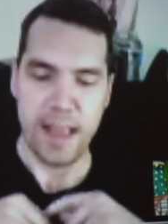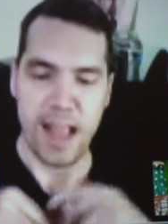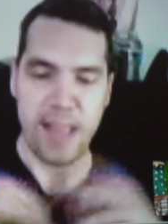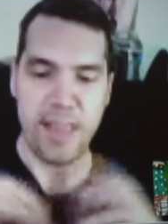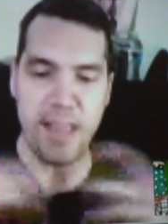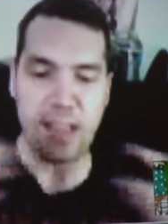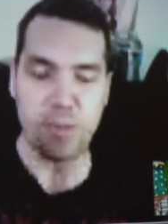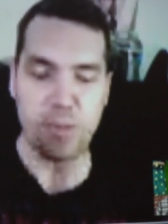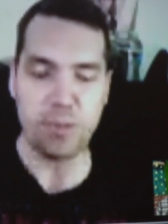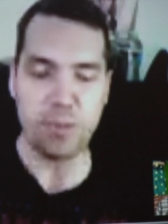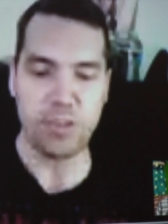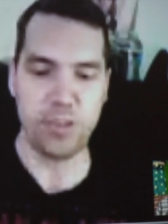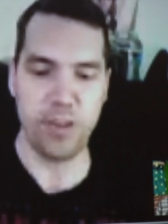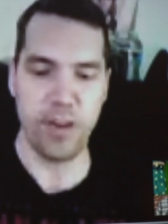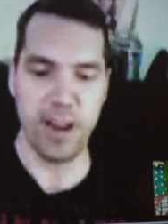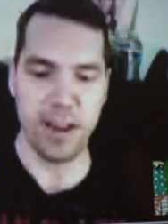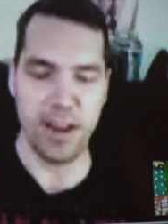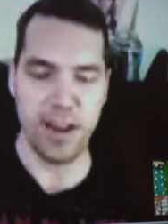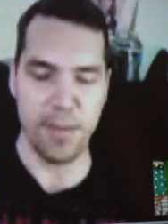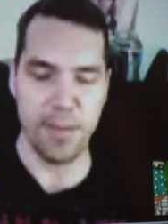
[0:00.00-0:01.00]
and that's what's
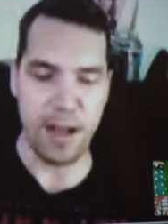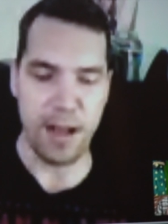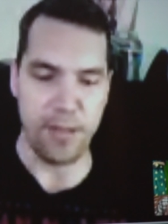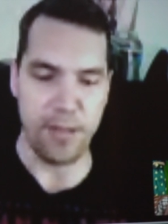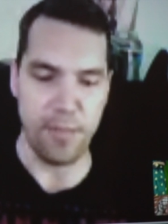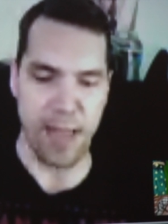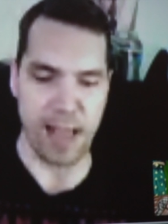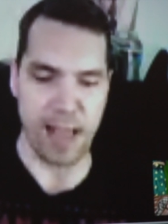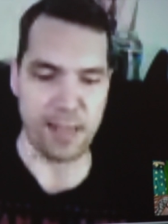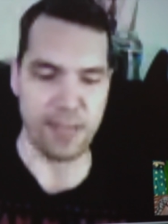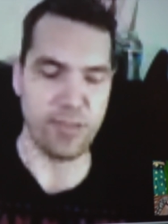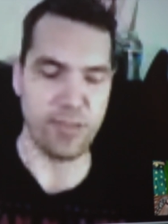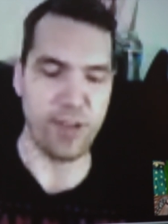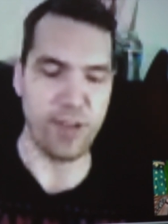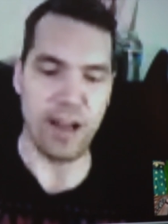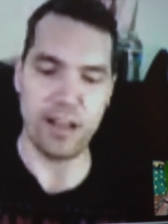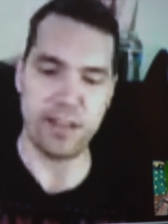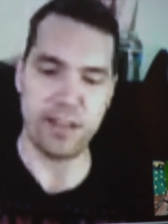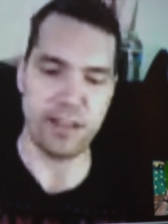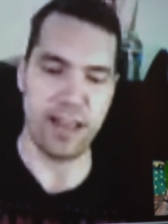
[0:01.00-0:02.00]
great about Massive
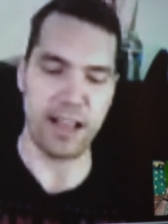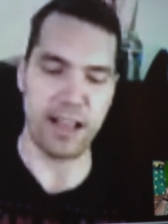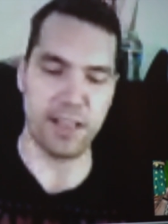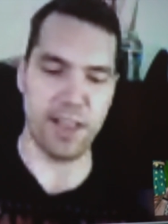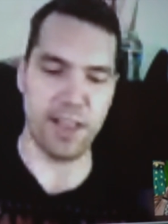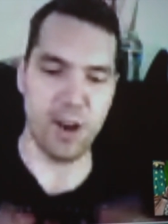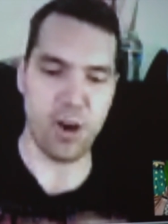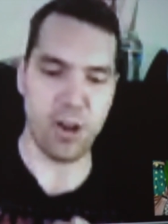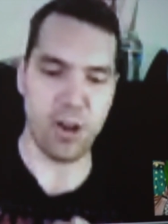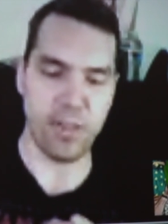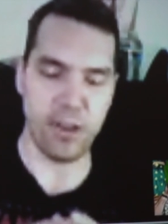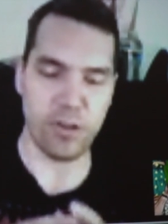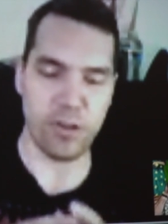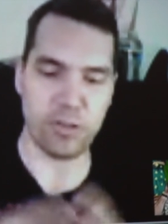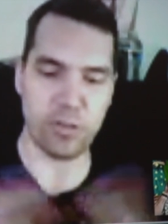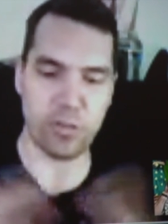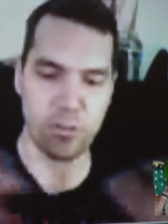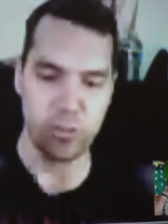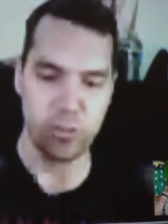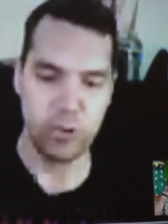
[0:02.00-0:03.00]
Chalice. Like there,
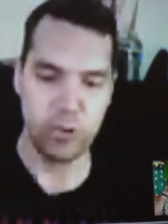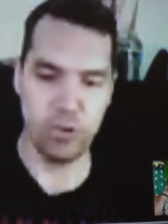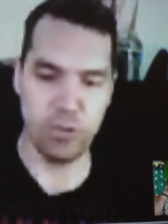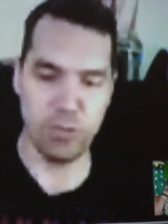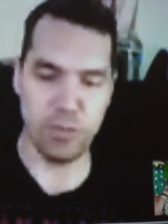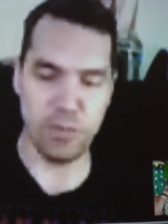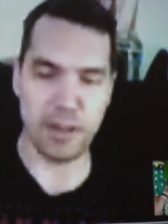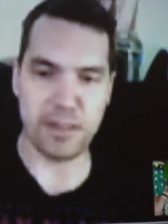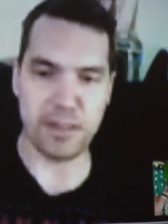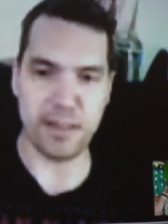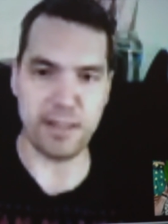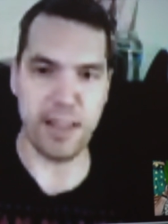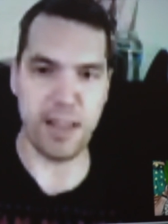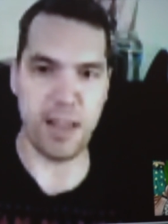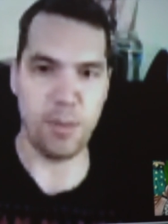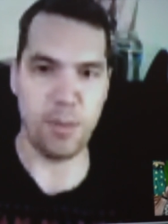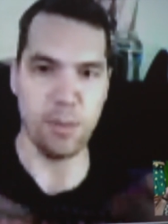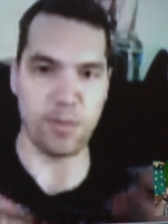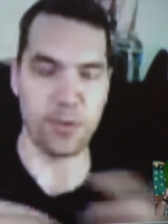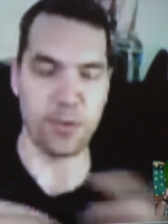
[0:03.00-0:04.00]
there's room at the
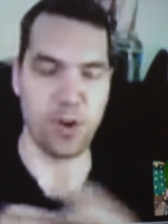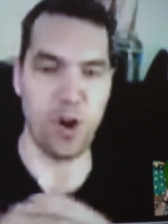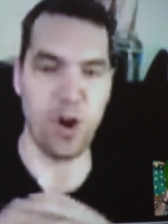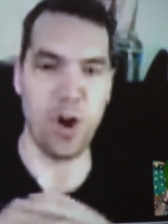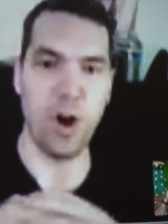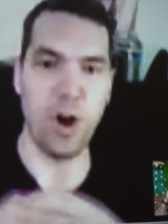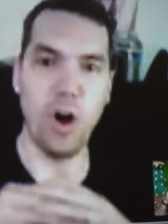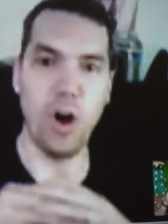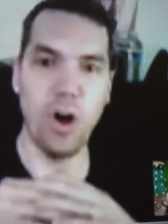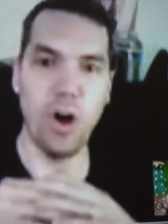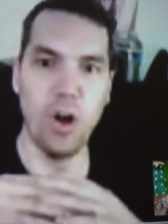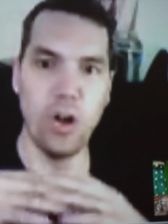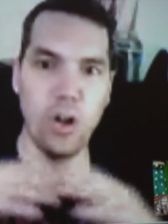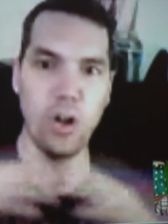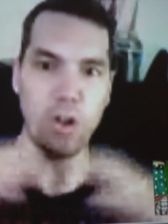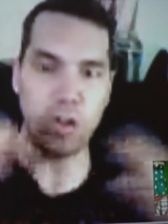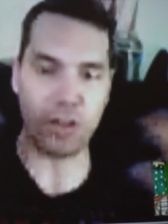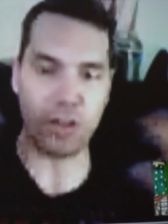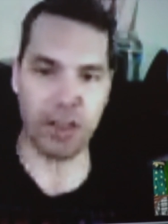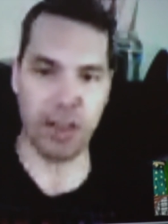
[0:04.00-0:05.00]
table for
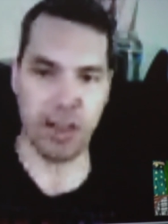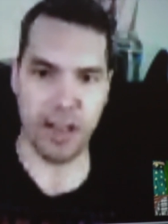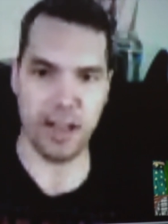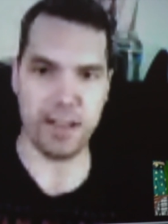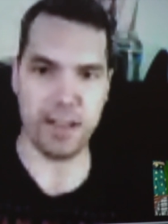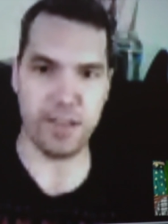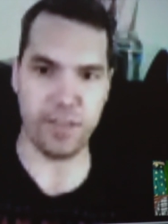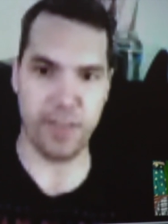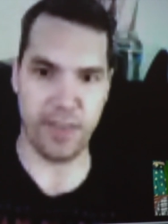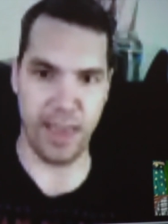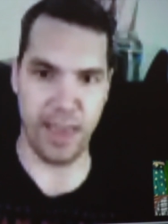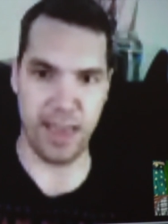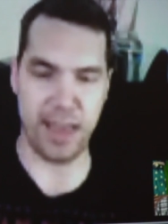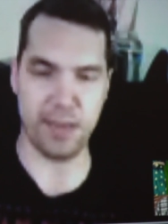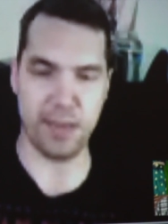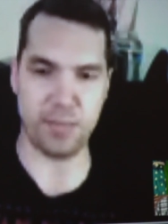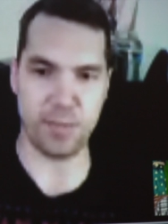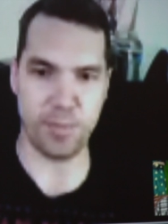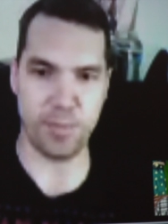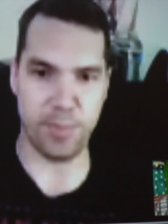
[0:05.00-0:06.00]
all kinds of
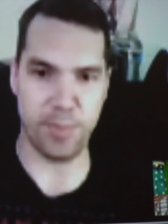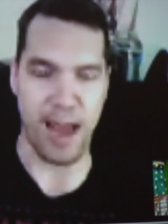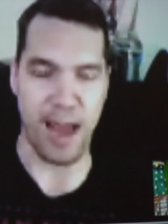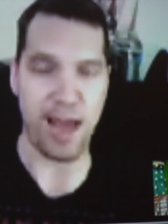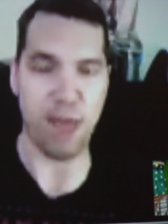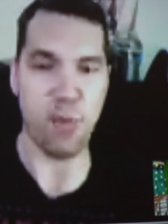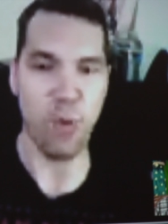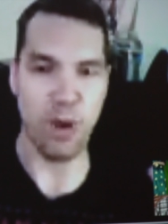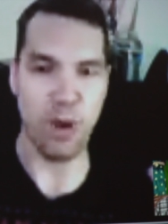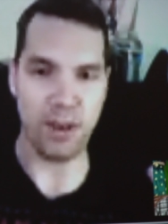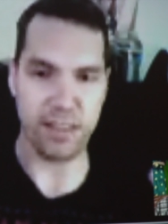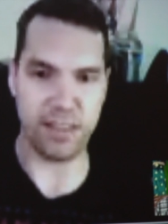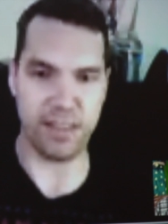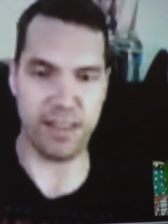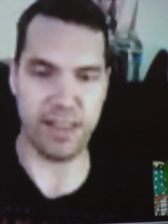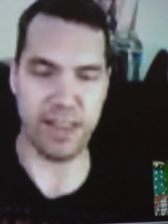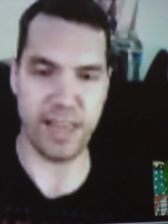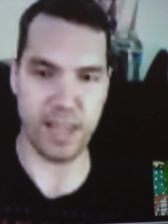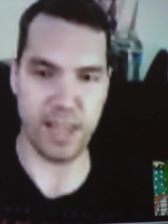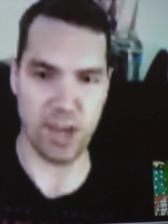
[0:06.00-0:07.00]
games, but I want to
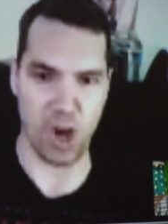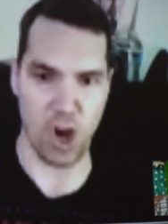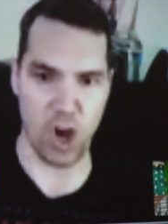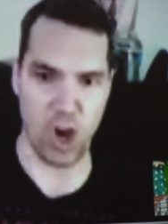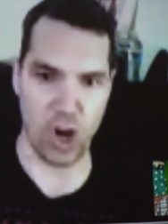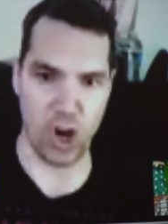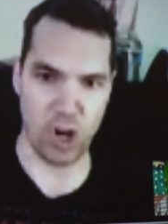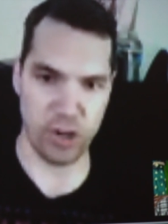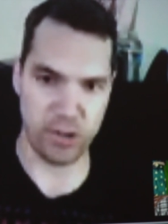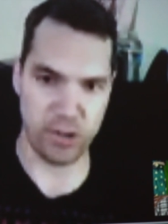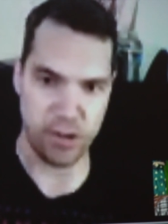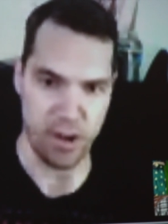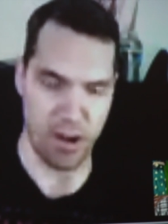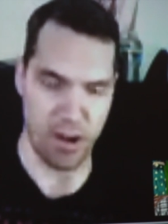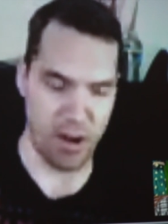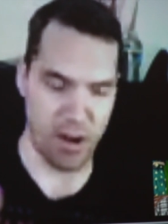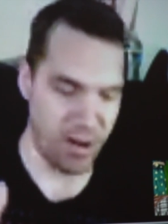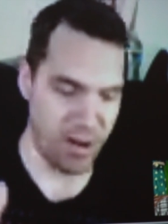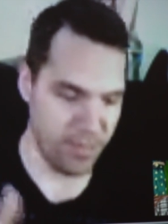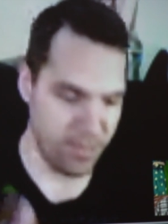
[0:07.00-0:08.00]
see our,
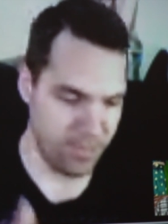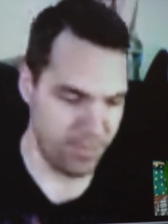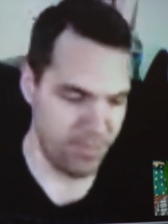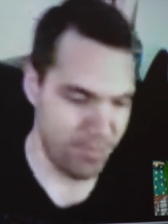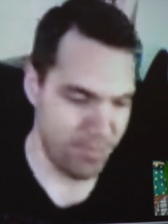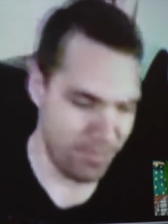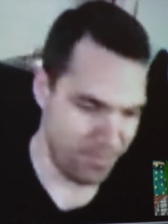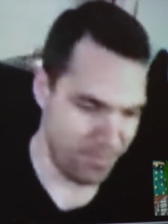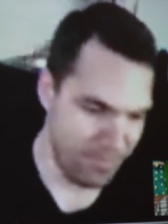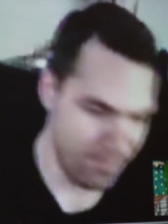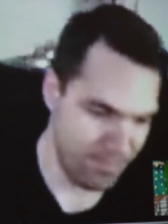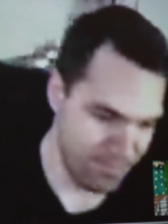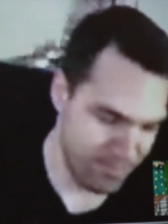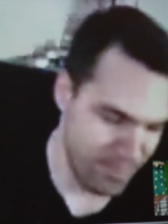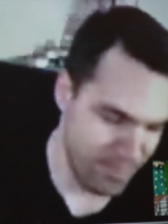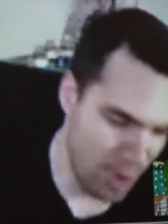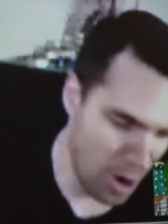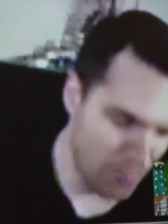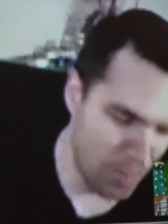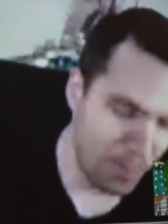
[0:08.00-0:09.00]
our.
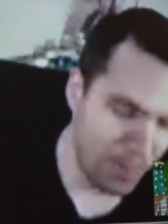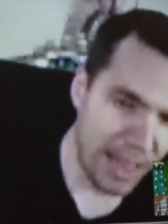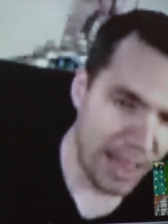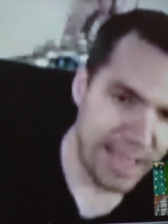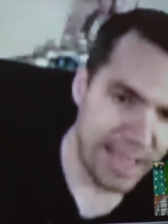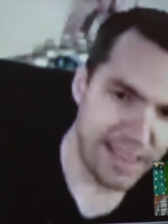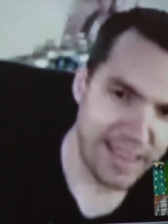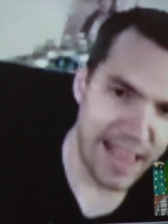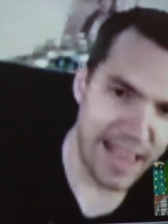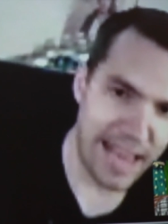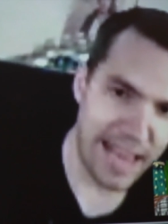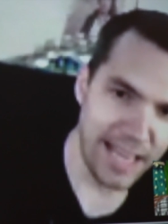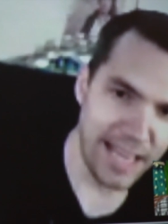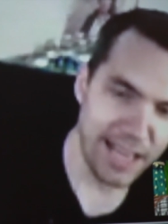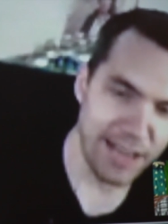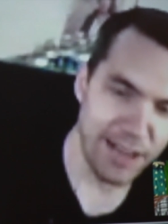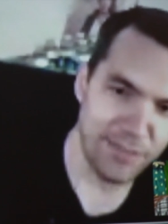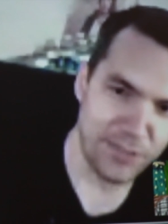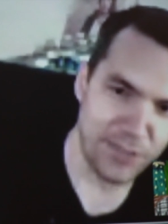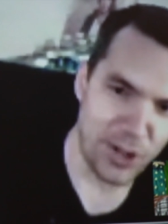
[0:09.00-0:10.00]
our play
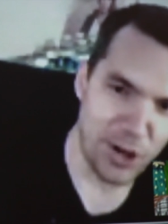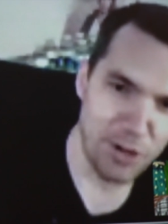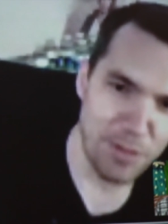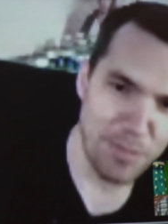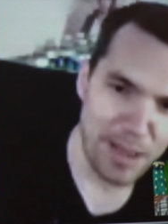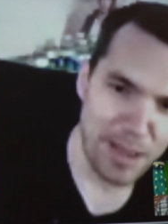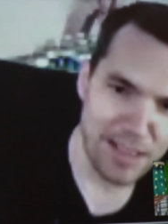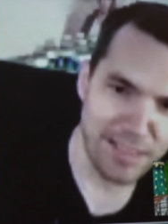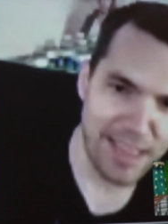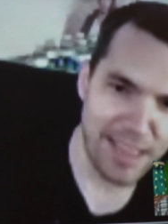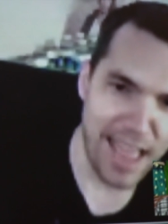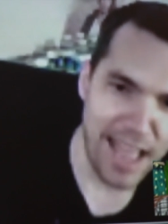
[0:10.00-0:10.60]
setting of turn-based